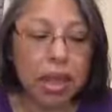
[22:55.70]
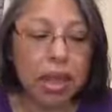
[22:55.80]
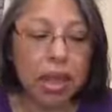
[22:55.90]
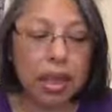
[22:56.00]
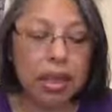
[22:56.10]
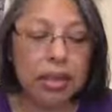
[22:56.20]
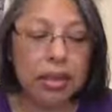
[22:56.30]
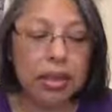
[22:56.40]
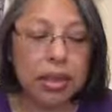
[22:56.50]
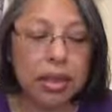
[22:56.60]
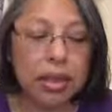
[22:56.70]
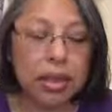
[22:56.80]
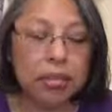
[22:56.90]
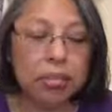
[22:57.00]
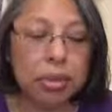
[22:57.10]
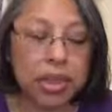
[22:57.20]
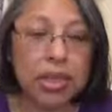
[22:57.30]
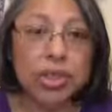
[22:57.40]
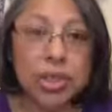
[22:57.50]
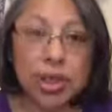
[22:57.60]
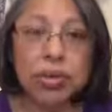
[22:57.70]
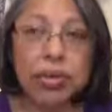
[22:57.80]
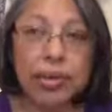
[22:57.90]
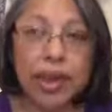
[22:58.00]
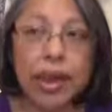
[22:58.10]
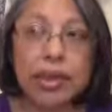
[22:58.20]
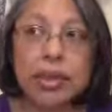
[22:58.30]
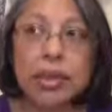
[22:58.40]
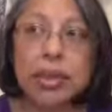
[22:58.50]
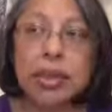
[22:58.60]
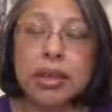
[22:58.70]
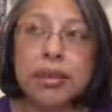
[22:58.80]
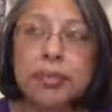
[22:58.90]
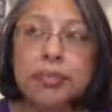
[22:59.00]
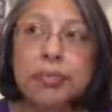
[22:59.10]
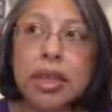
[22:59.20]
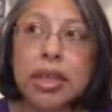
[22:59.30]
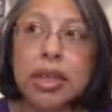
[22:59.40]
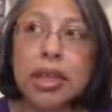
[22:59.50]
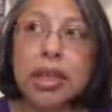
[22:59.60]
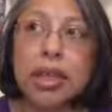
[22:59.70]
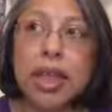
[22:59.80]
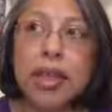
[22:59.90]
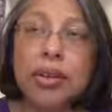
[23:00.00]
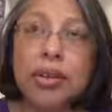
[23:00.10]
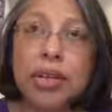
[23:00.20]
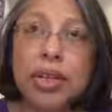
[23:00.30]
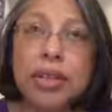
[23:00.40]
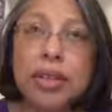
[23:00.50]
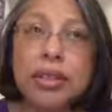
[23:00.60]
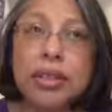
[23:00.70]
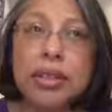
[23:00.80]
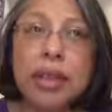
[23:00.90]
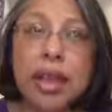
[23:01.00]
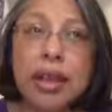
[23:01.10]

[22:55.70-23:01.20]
And please know that the energies that